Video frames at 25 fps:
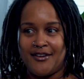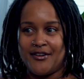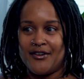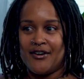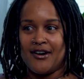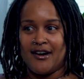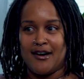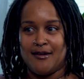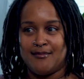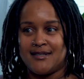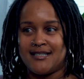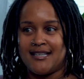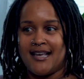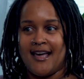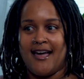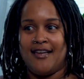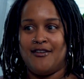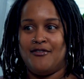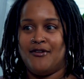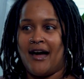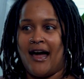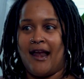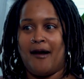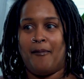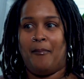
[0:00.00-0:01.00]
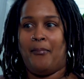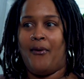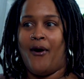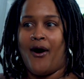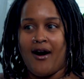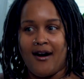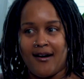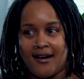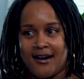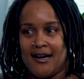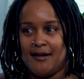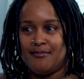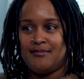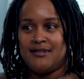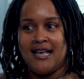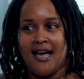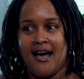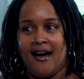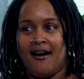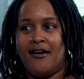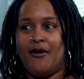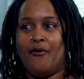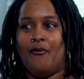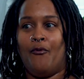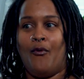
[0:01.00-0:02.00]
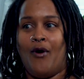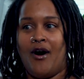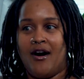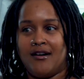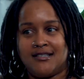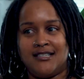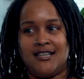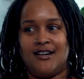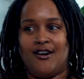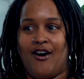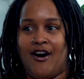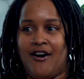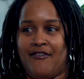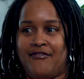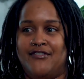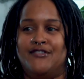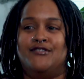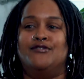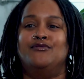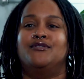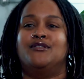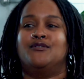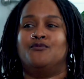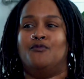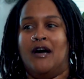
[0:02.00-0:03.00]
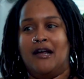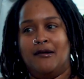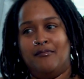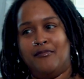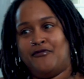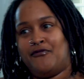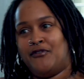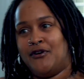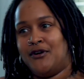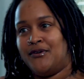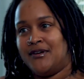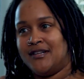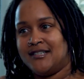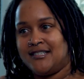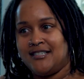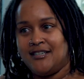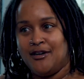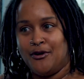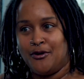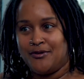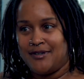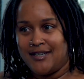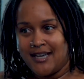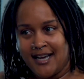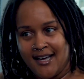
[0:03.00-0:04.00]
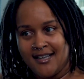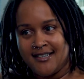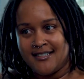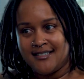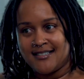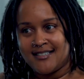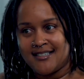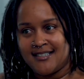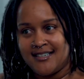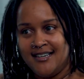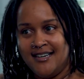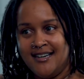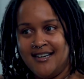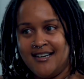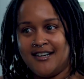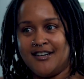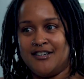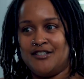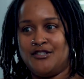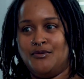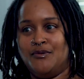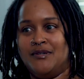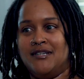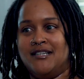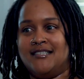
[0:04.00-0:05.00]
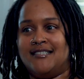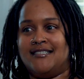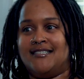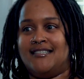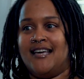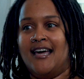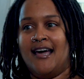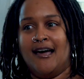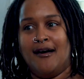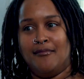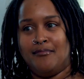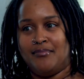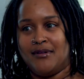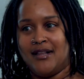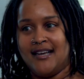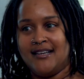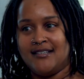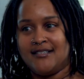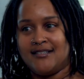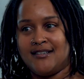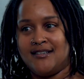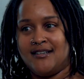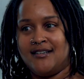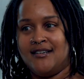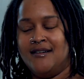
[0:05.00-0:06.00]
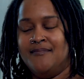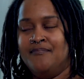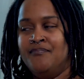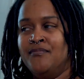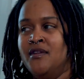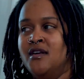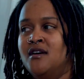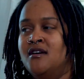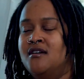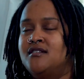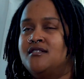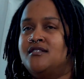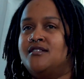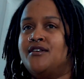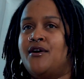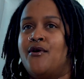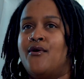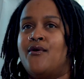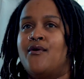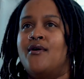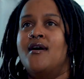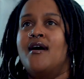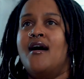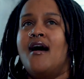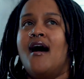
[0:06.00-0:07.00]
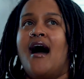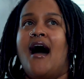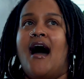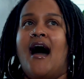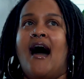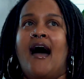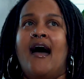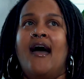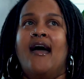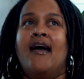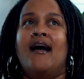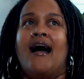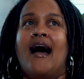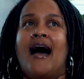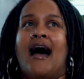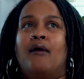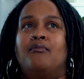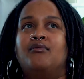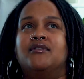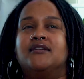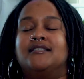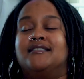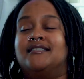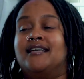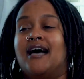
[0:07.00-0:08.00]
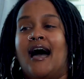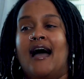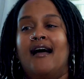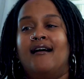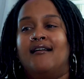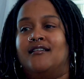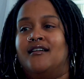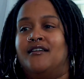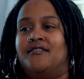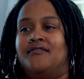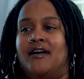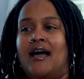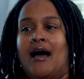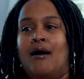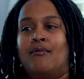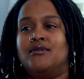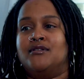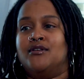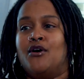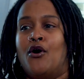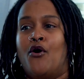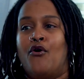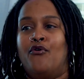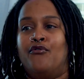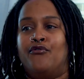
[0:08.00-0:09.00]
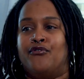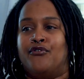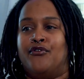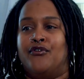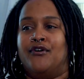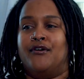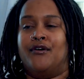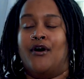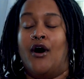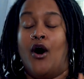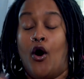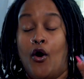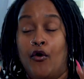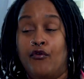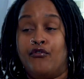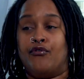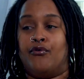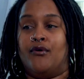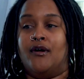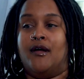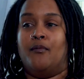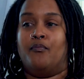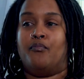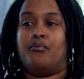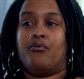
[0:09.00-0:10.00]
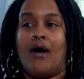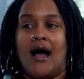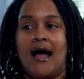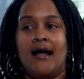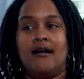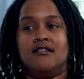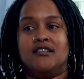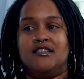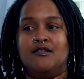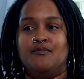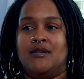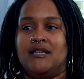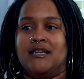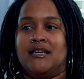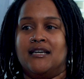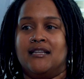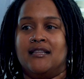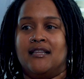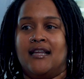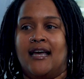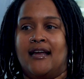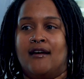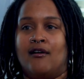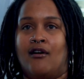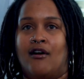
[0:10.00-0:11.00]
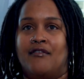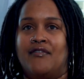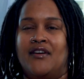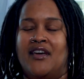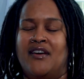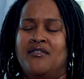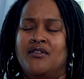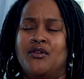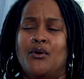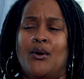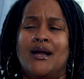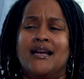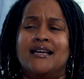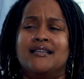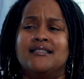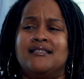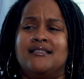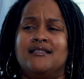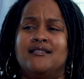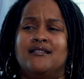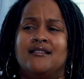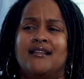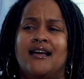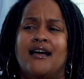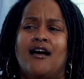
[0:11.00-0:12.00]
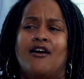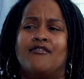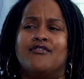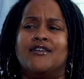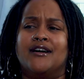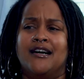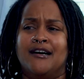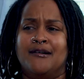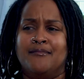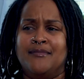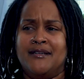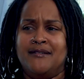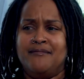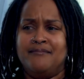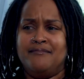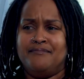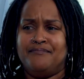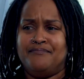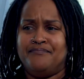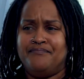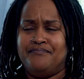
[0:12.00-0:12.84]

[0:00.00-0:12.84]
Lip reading: You know what I'm saying? You got to park uptown and walk to the office. You sweating before you get to your desk because you in this damn blazer. So I was tired of it. I was over it prior to me getting laid off. Even though I didn't see the layoff coming,